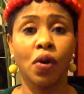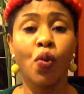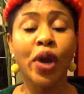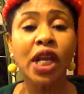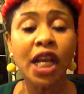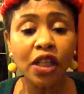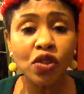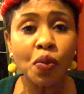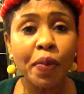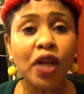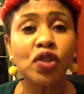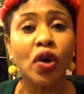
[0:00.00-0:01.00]
We need to
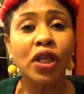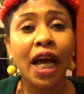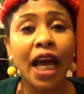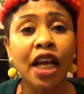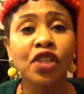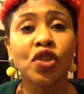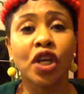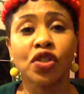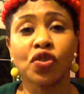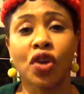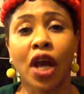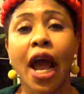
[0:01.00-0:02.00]
make sure their
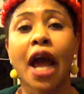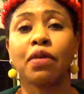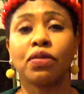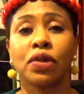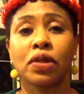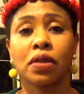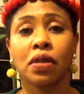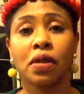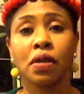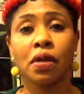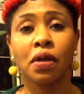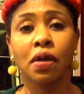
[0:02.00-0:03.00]
education counts.
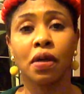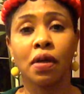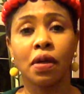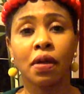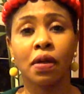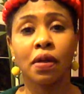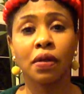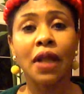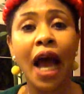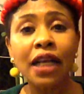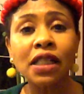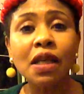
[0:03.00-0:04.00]

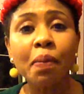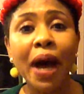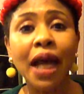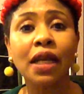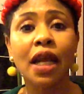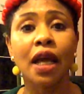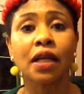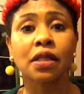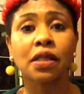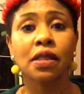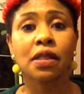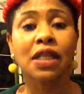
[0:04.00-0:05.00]
That's the
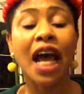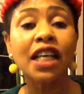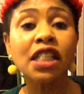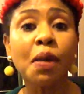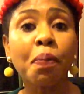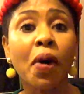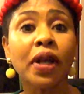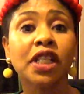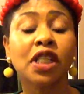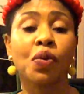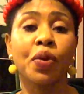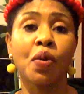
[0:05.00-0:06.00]
mandate. That's the
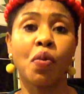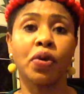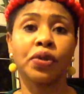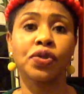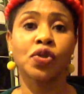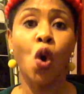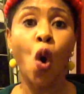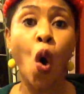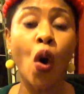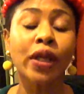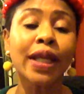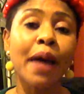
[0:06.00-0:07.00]
policy we want
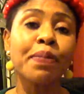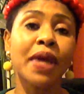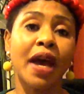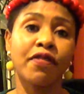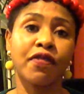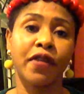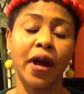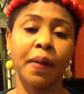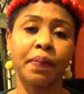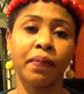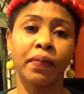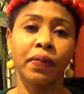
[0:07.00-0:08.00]
under Biafra.
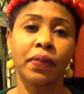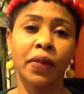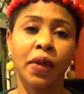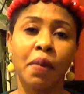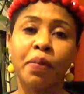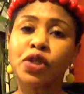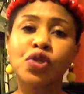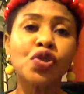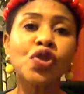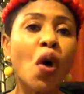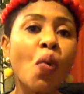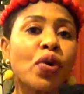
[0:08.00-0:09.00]
But
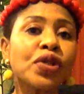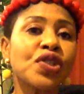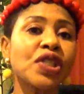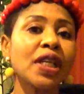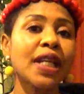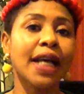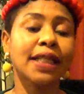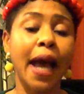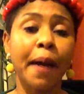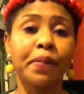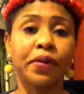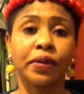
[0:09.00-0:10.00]
you don't want to see that
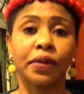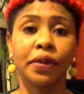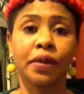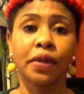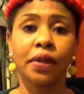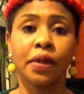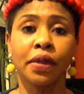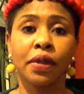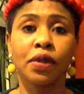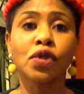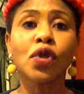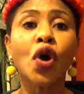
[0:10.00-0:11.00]
happen.
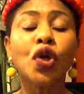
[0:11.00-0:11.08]
So